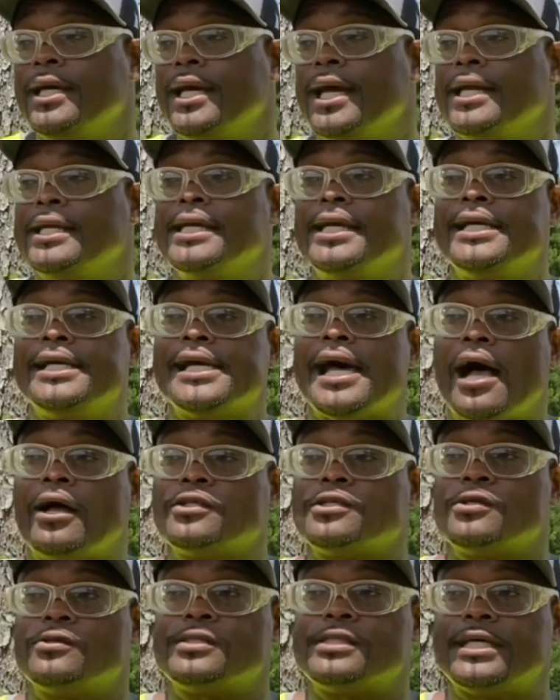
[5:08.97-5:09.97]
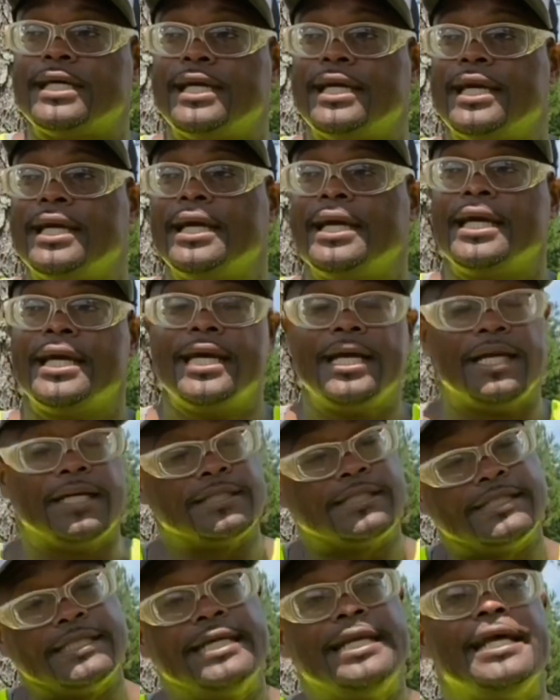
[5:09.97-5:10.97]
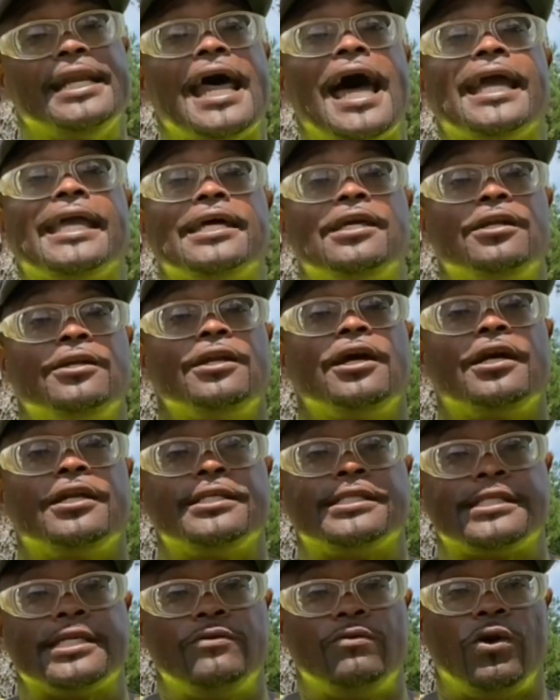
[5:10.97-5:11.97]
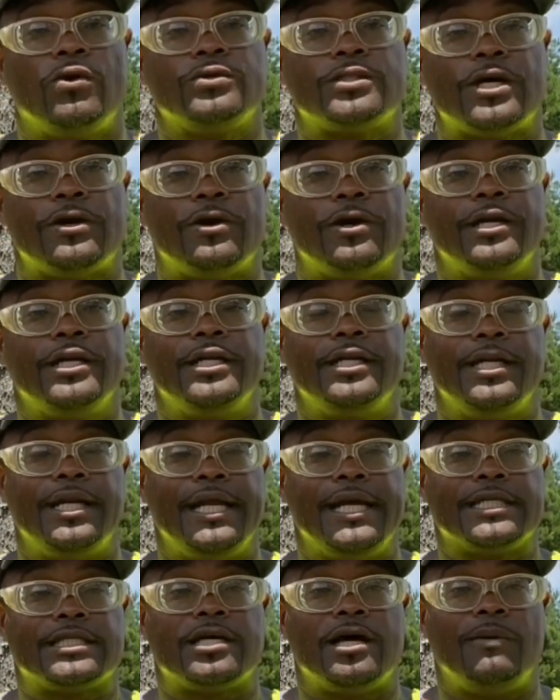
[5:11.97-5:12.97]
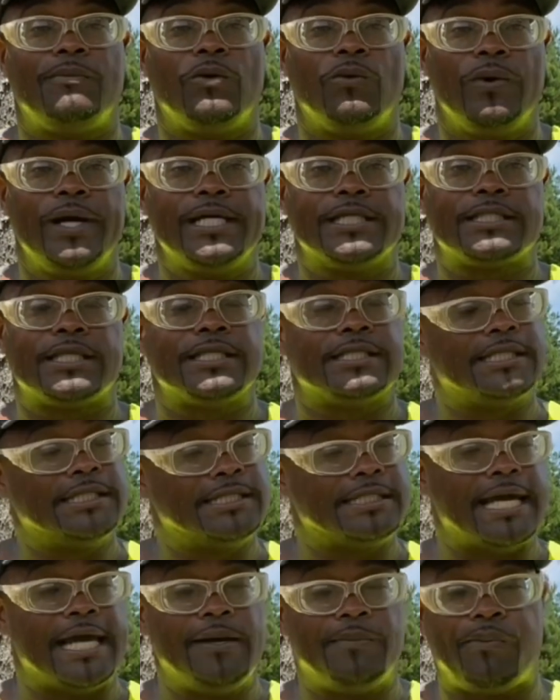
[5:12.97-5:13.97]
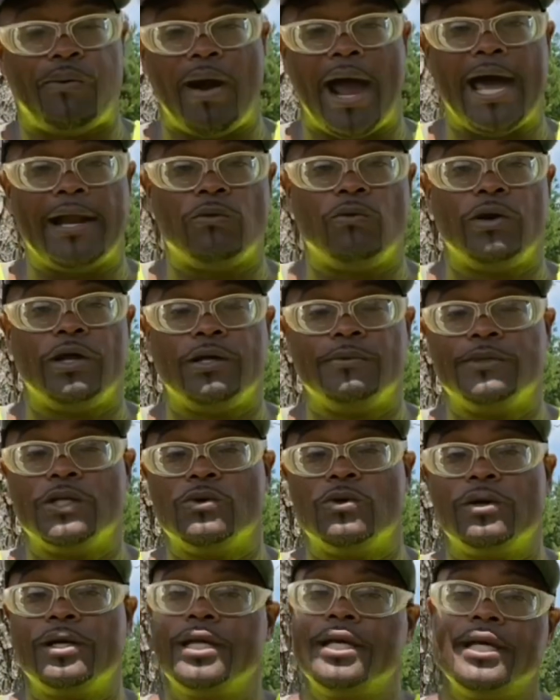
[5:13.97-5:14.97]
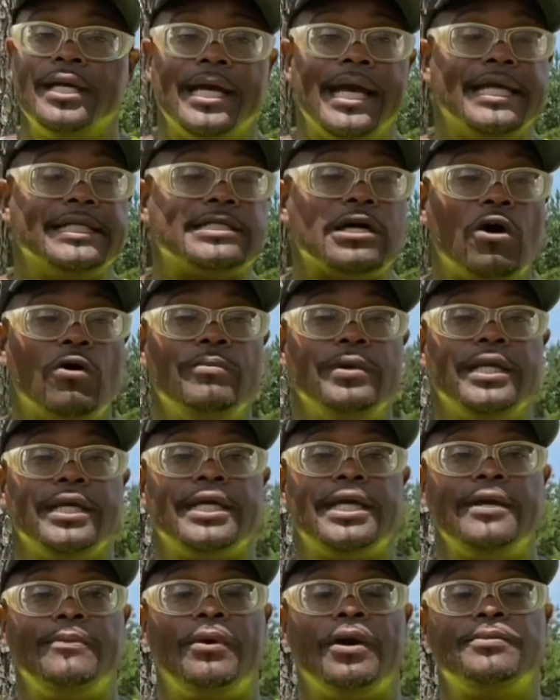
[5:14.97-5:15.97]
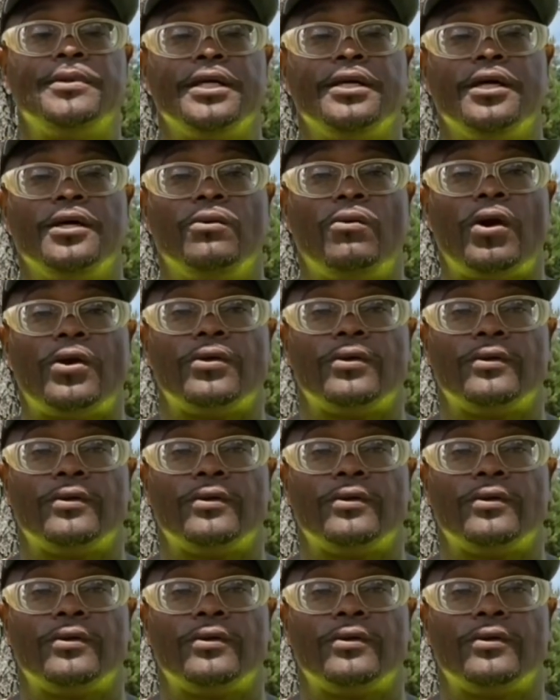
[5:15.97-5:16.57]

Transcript: And then he also said he gonna see that I get another zero turn in the next couple of weeks, because he said he's proud of what I'm doing. He told me to keep up the good work.